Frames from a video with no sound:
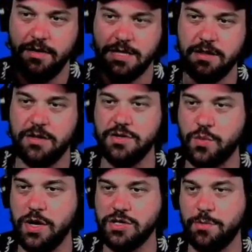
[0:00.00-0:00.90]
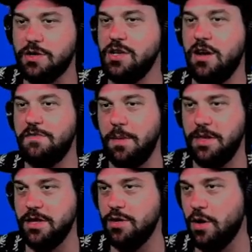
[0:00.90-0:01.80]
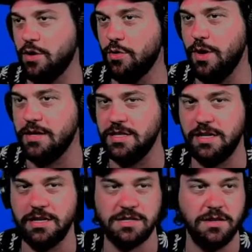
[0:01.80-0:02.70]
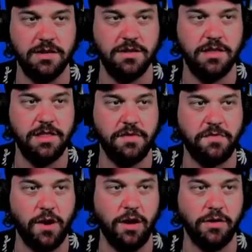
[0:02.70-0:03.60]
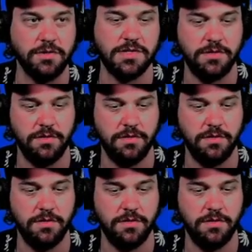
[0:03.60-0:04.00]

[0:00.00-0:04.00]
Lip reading: Take those question marks off, Emily. You are correct. It is the France.